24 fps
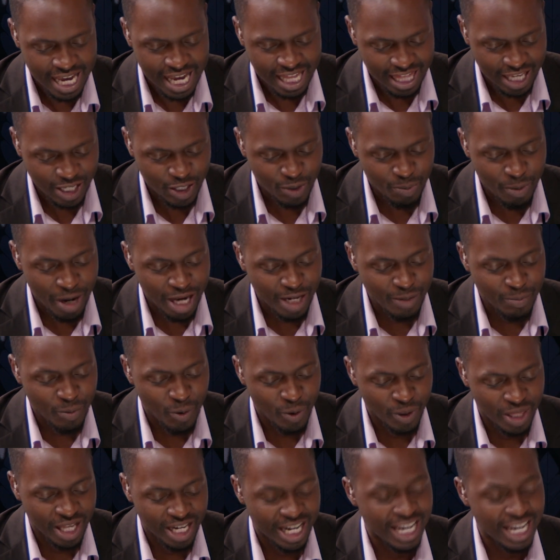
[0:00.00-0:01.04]
they spend
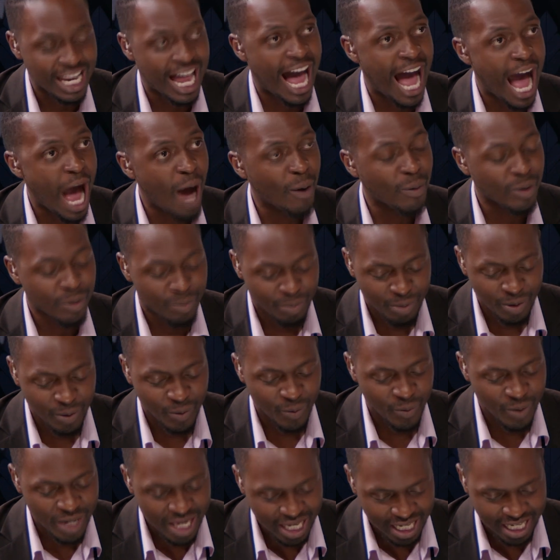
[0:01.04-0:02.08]
more than an hour per
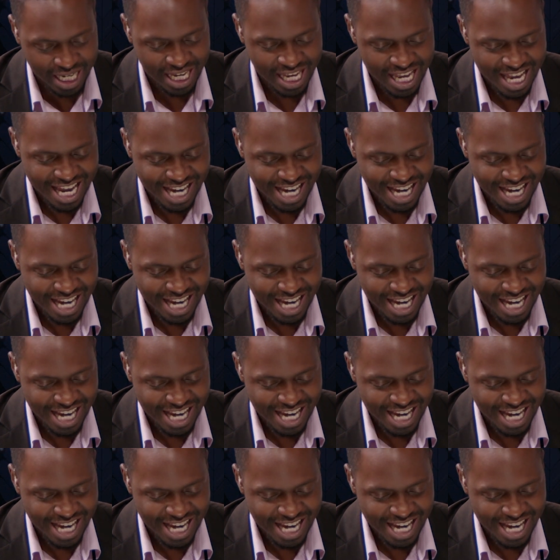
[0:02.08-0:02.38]
week